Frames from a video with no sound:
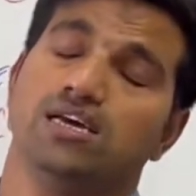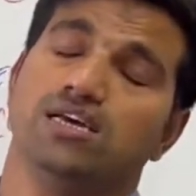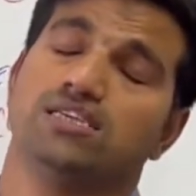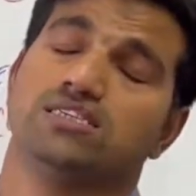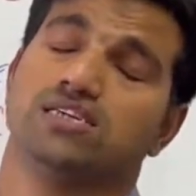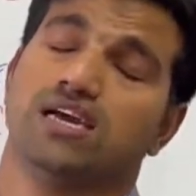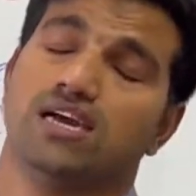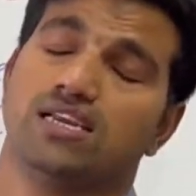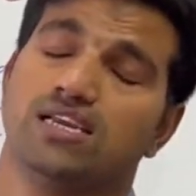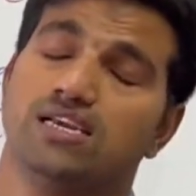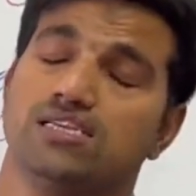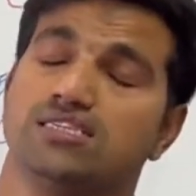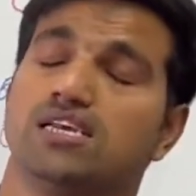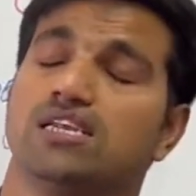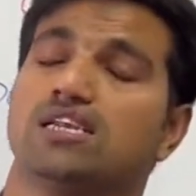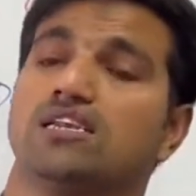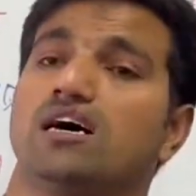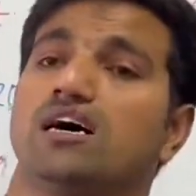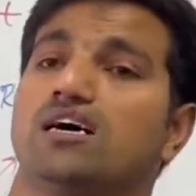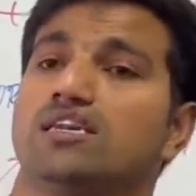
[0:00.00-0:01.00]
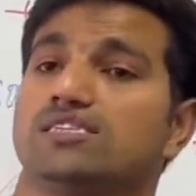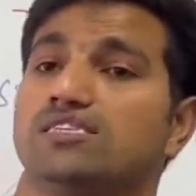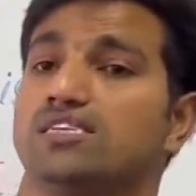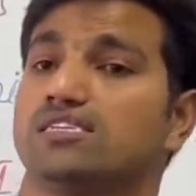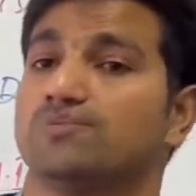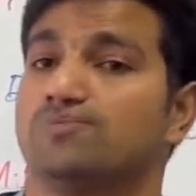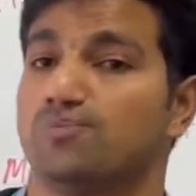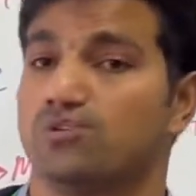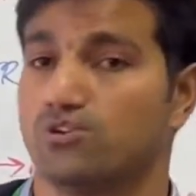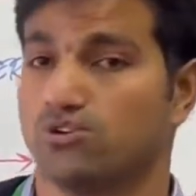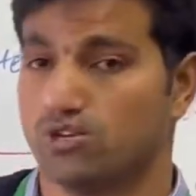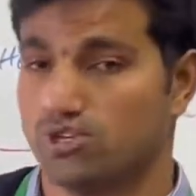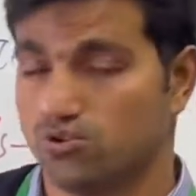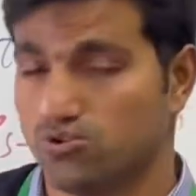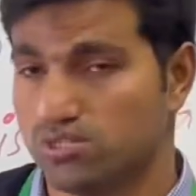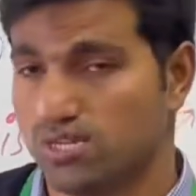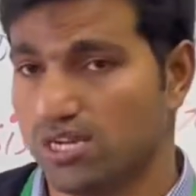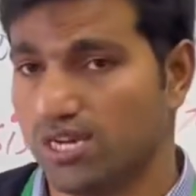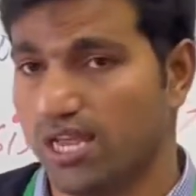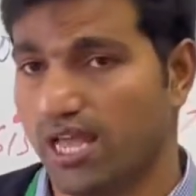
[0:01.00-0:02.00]
China is the largest
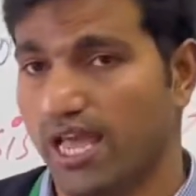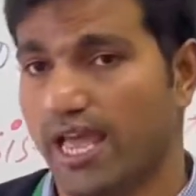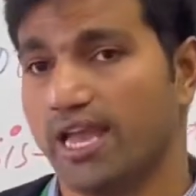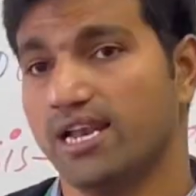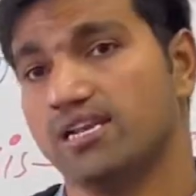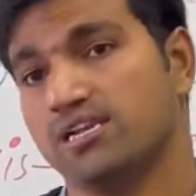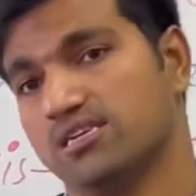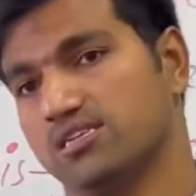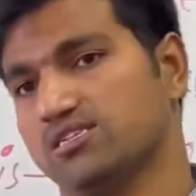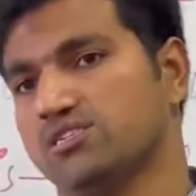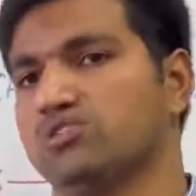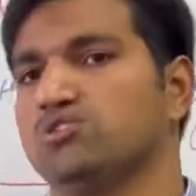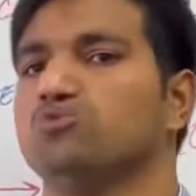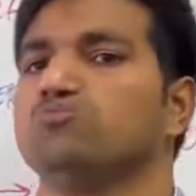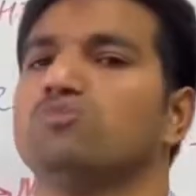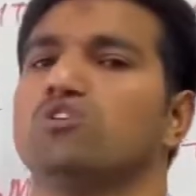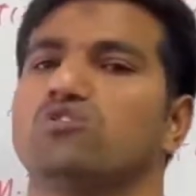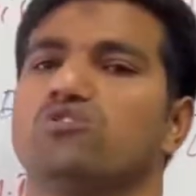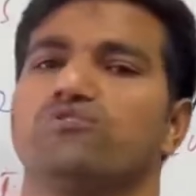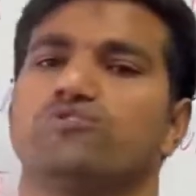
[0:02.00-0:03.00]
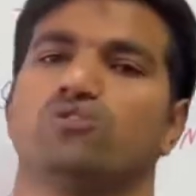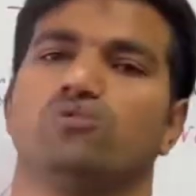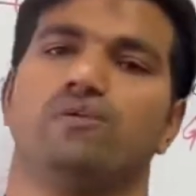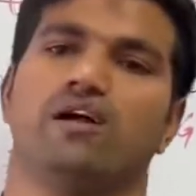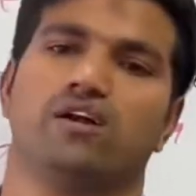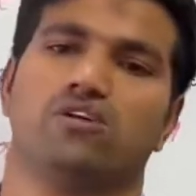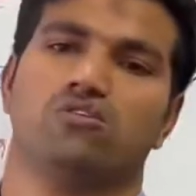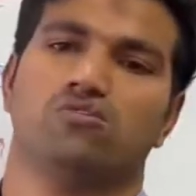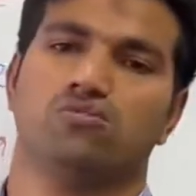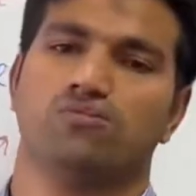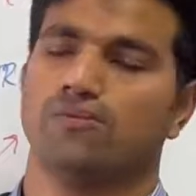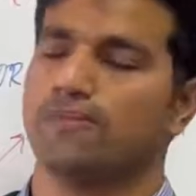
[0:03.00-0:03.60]
producer and consumer of tobacco.